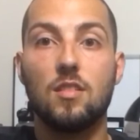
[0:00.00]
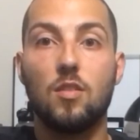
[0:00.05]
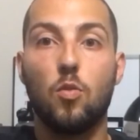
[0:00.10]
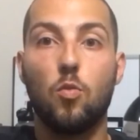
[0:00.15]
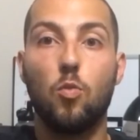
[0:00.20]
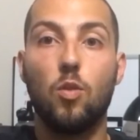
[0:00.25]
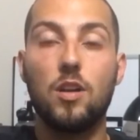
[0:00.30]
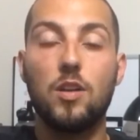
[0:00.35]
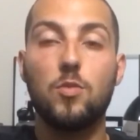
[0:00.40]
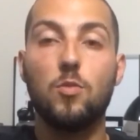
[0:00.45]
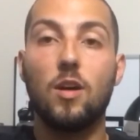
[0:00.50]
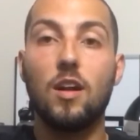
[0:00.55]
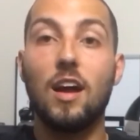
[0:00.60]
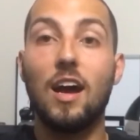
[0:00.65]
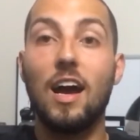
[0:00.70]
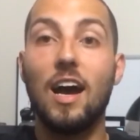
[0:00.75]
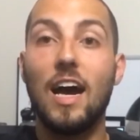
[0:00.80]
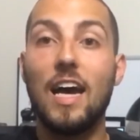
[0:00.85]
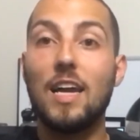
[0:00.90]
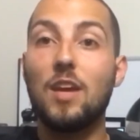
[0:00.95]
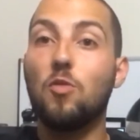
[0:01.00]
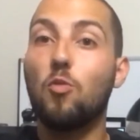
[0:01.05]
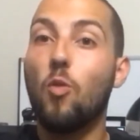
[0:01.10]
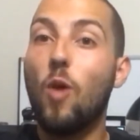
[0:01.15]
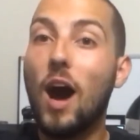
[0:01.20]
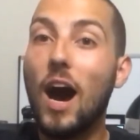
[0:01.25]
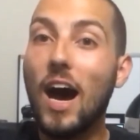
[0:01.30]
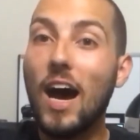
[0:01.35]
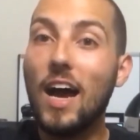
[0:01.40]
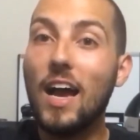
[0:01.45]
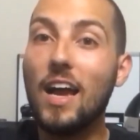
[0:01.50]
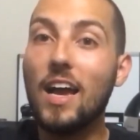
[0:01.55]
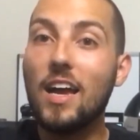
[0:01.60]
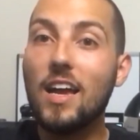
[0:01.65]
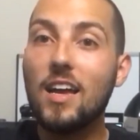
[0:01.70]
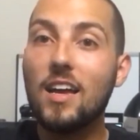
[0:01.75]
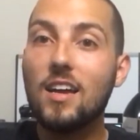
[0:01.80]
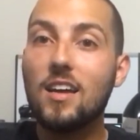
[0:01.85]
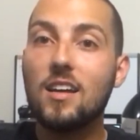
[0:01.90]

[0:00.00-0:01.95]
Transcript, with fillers: what you want to hide and why,